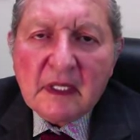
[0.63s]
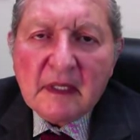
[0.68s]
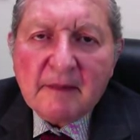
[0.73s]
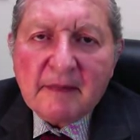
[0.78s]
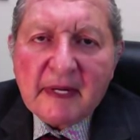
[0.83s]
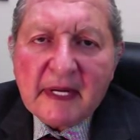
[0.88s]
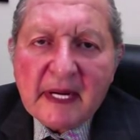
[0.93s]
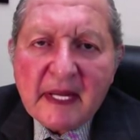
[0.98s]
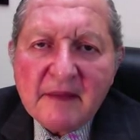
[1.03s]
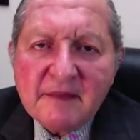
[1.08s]

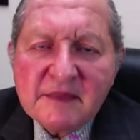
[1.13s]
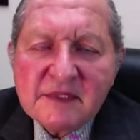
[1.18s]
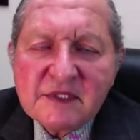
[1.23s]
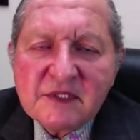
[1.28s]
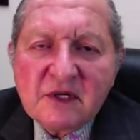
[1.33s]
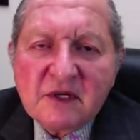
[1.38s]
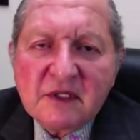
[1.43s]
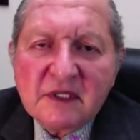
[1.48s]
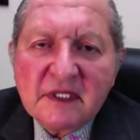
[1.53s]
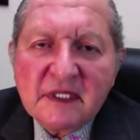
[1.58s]
My name is
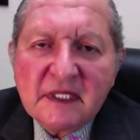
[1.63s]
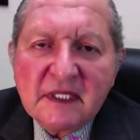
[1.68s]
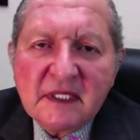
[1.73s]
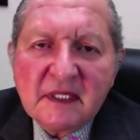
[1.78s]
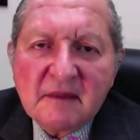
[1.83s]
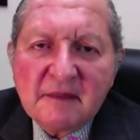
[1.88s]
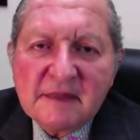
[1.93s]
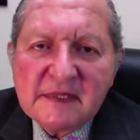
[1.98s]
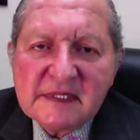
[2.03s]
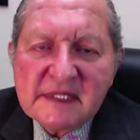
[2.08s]
Dr.
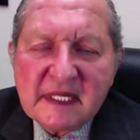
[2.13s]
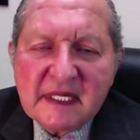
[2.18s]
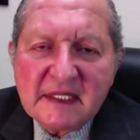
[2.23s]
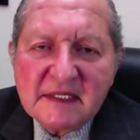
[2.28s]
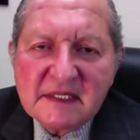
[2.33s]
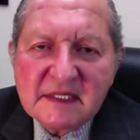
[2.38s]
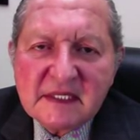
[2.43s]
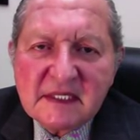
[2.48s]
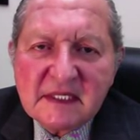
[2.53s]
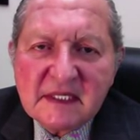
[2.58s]
Hillel
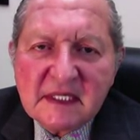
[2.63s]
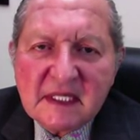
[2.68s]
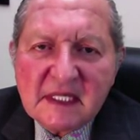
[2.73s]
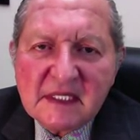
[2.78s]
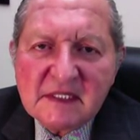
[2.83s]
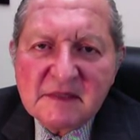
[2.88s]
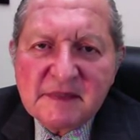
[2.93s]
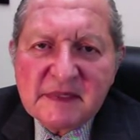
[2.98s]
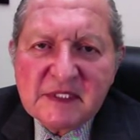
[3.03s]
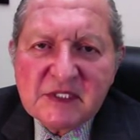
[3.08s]
Mazansky, and I
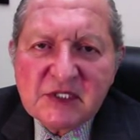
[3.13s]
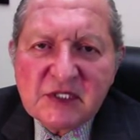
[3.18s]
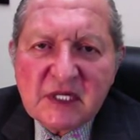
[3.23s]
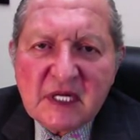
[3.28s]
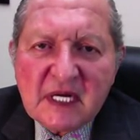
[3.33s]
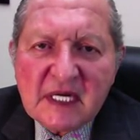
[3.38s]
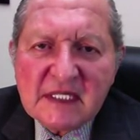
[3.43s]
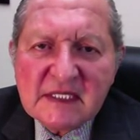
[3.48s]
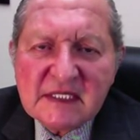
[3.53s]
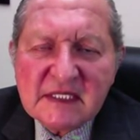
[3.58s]

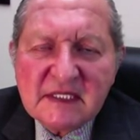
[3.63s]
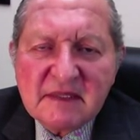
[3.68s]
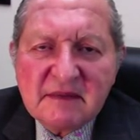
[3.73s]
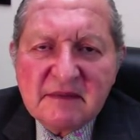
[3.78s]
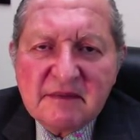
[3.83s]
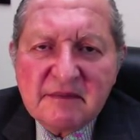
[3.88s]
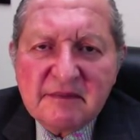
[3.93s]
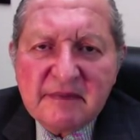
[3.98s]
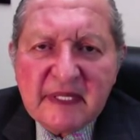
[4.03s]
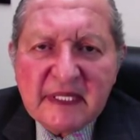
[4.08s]
specialize
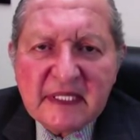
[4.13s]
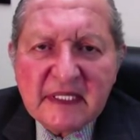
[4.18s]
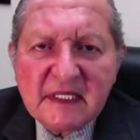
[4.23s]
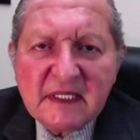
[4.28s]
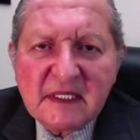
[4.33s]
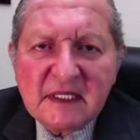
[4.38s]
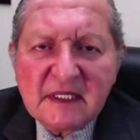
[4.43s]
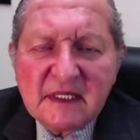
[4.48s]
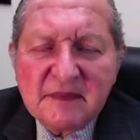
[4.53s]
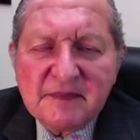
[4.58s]
in
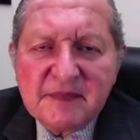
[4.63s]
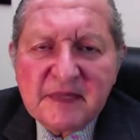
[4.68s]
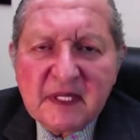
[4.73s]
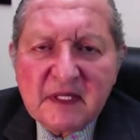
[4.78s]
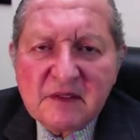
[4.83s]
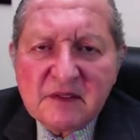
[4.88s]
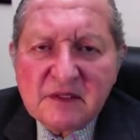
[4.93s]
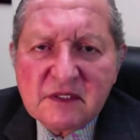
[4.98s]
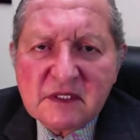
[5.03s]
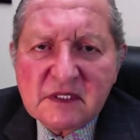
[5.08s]
medical
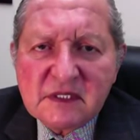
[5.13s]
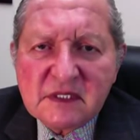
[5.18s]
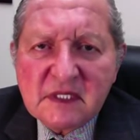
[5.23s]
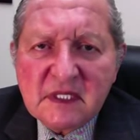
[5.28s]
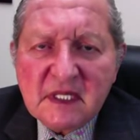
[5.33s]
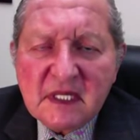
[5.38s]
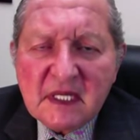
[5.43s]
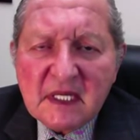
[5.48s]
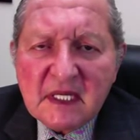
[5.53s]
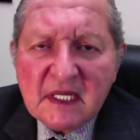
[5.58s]
hypnosis,
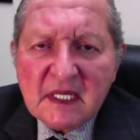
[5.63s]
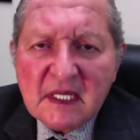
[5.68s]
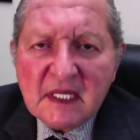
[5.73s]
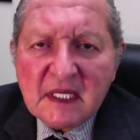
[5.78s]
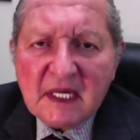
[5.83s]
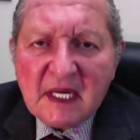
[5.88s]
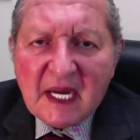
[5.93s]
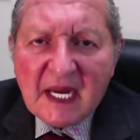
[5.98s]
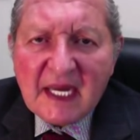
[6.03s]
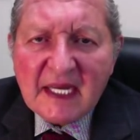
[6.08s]

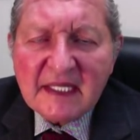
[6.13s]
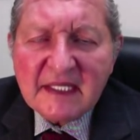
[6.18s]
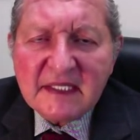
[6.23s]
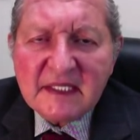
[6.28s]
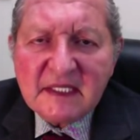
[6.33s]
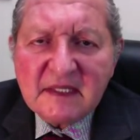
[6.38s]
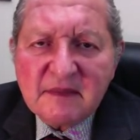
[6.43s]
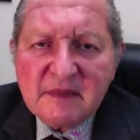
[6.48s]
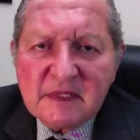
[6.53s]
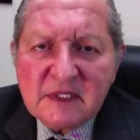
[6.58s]

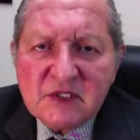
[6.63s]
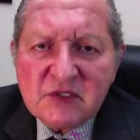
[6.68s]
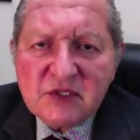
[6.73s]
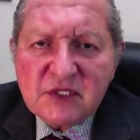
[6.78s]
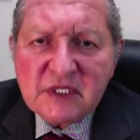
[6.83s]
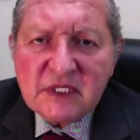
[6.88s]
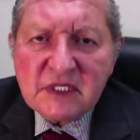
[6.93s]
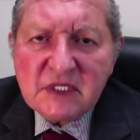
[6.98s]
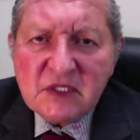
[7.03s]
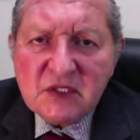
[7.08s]
guided
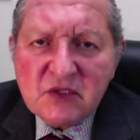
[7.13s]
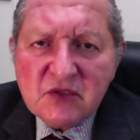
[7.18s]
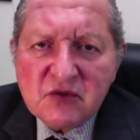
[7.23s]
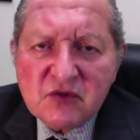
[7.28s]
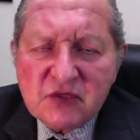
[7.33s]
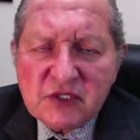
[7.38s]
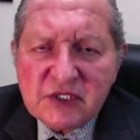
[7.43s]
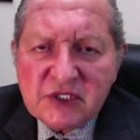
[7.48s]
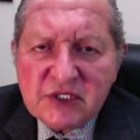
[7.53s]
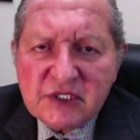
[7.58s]
imagery,
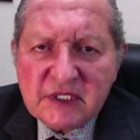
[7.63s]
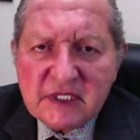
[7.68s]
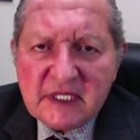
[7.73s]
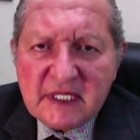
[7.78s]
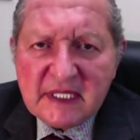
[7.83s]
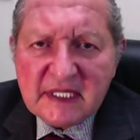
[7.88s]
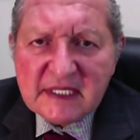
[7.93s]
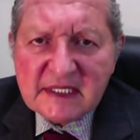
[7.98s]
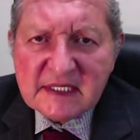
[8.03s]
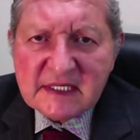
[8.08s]
nutrition, and
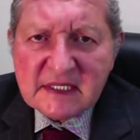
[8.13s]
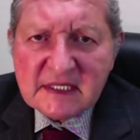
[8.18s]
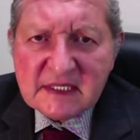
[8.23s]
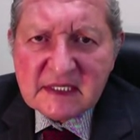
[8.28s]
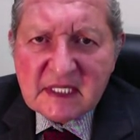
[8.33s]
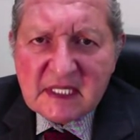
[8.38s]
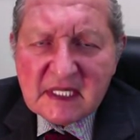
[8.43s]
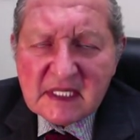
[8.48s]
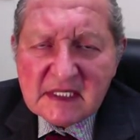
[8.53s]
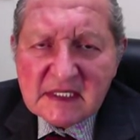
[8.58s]

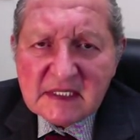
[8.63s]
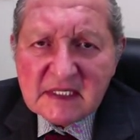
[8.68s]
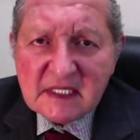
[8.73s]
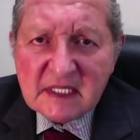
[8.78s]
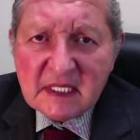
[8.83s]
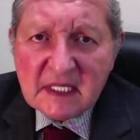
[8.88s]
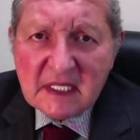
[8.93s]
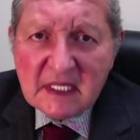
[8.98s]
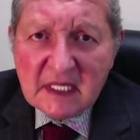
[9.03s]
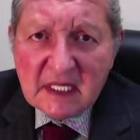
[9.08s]
exercise.
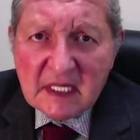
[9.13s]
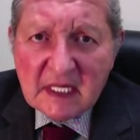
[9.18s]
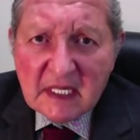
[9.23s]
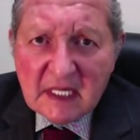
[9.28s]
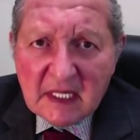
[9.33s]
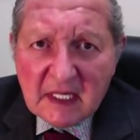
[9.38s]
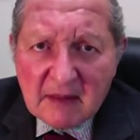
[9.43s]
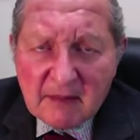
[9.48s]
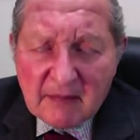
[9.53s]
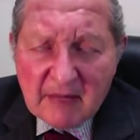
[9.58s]

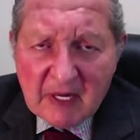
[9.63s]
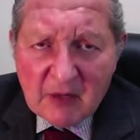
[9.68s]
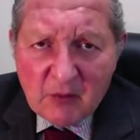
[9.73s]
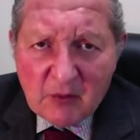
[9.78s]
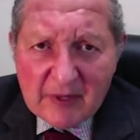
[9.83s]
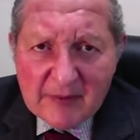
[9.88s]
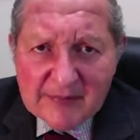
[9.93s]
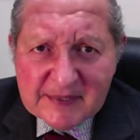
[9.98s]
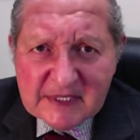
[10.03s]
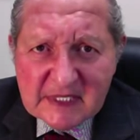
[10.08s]
My
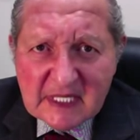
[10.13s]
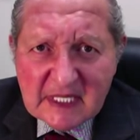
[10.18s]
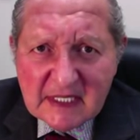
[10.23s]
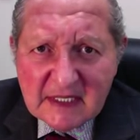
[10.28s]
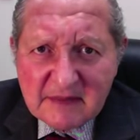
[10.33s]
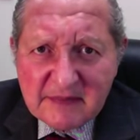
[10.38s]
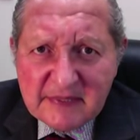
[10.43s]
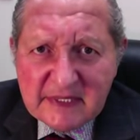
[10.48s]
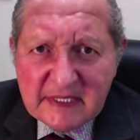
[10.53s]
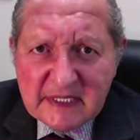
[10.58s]
website
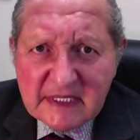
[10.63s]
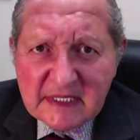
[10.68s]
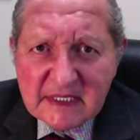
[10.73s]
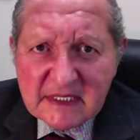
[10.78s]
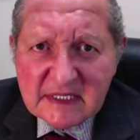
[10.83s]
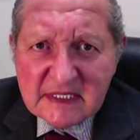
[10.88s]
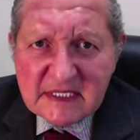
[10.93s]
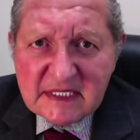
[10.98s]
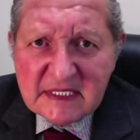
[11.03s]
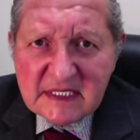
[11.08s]

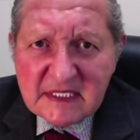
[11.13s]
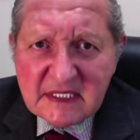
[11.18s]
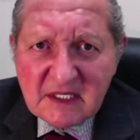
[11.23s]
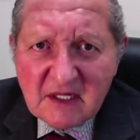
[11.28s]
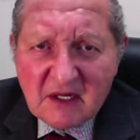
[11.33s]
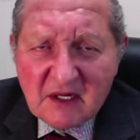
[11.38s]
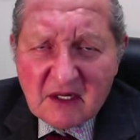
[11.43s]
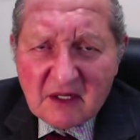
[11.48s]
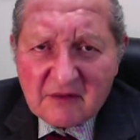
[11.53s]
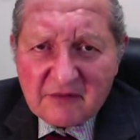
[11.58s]
being
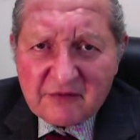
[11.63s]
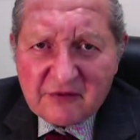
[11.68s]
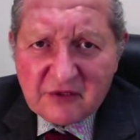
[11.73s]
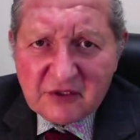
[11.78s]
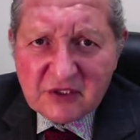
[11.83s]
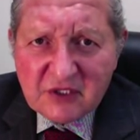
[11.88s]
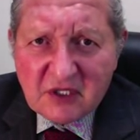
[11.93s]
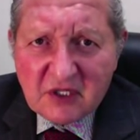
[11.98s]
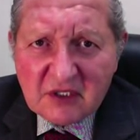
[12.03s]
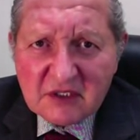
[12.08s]
DR for
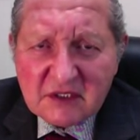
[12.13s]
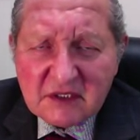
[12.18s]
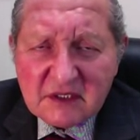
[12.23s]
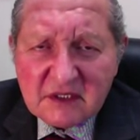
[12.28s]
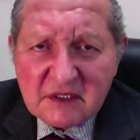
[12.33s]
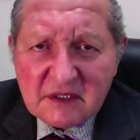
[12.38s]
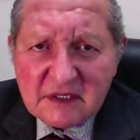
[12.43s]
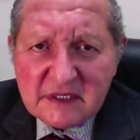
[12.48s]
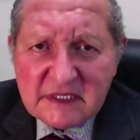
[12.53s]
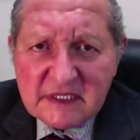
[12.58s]

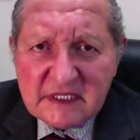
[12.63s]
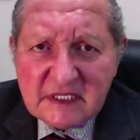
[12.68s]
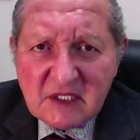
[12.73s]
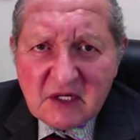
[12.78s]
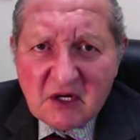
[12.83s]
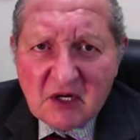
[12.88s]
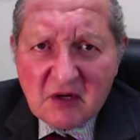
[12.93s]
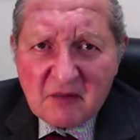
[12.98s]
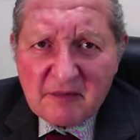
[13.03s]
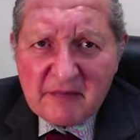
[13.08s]
Doctor,
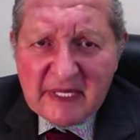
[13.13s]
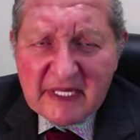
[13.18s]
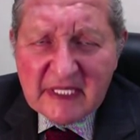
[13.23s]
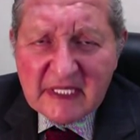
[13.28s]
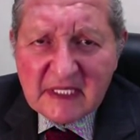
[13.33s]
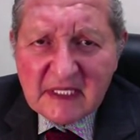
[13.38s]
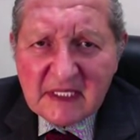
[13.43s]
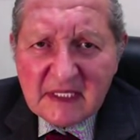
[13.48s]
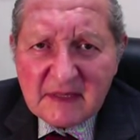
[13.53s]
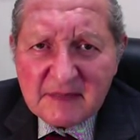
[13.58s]

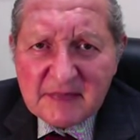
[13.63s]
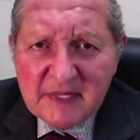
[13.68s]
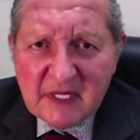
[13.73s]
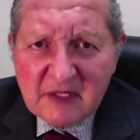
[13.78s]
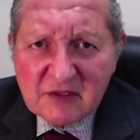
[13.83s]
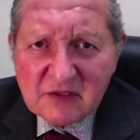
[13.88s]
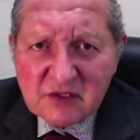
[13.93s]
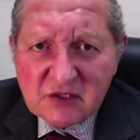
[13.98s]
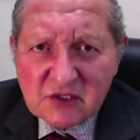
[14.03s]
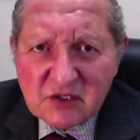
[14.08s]

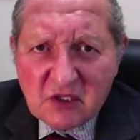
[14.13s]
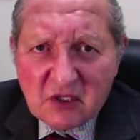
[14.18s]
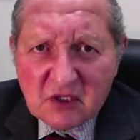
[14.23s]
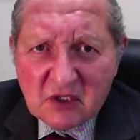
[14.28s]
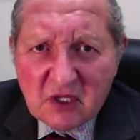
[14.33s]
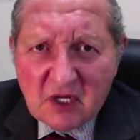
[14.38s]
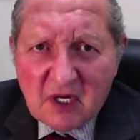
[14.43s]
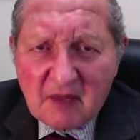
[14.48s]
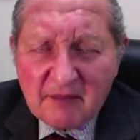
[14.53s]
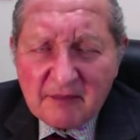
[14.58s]

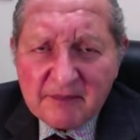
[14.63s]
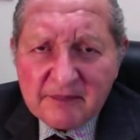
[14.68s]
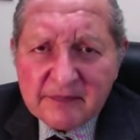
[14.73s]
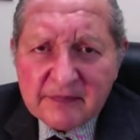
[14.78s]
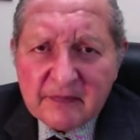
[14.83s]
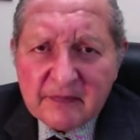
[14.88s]
drmedicalhypnosis.com,